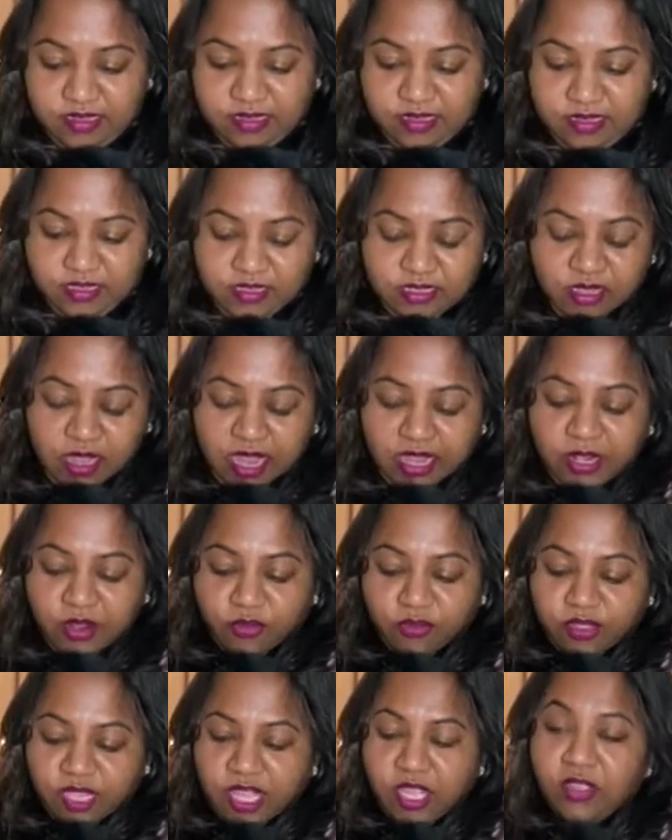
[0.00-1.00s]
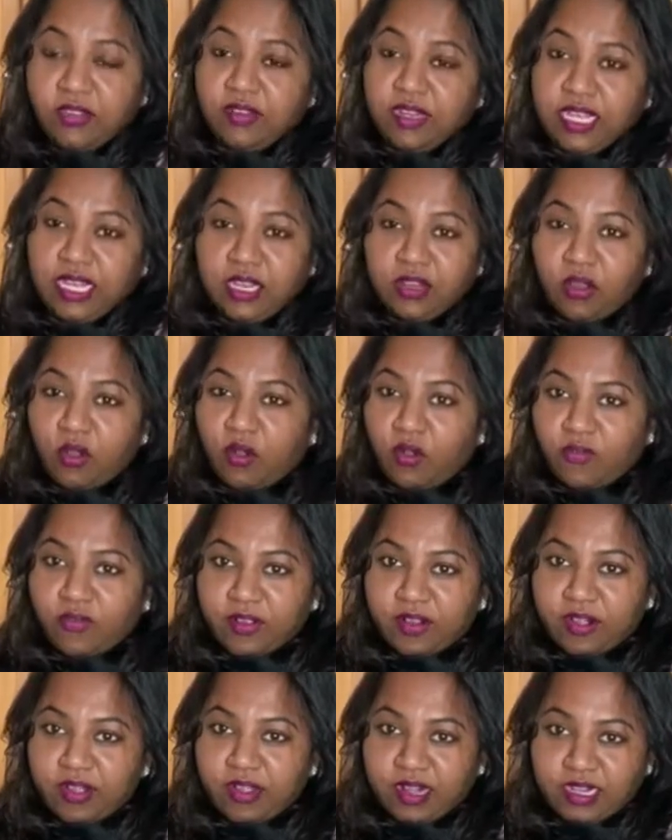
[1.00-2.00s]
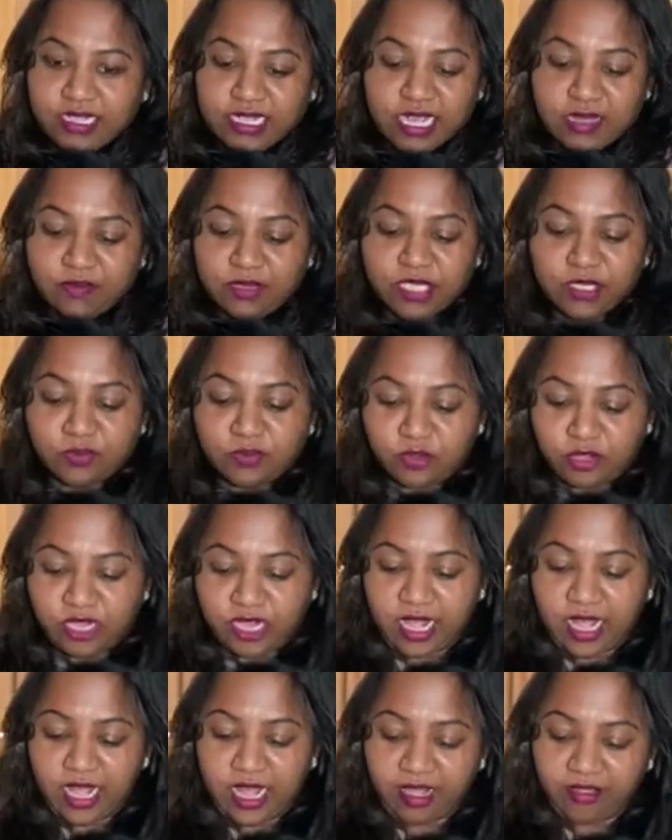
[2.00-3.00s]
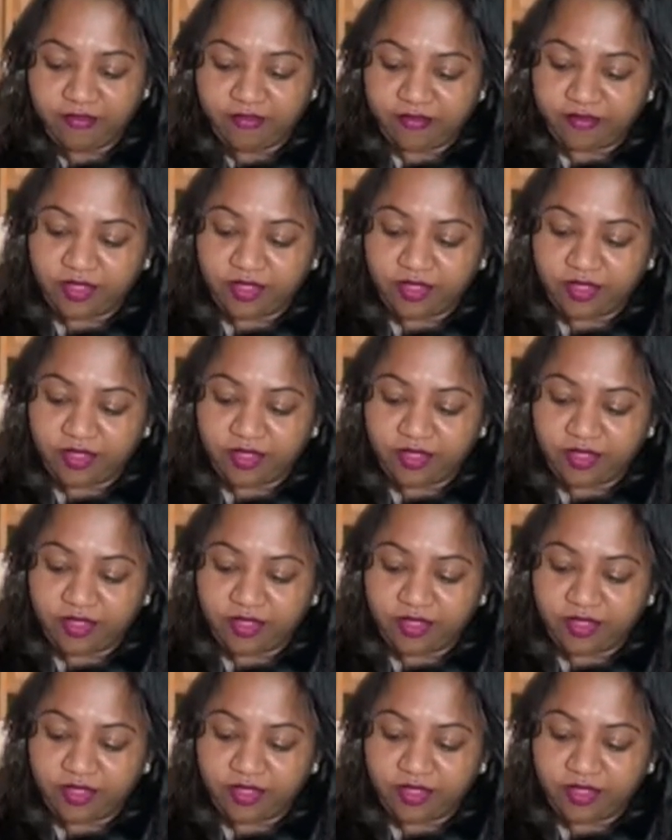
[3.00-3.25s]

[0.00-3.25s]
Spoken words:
So I don't think you need over 1.5 tablespoons.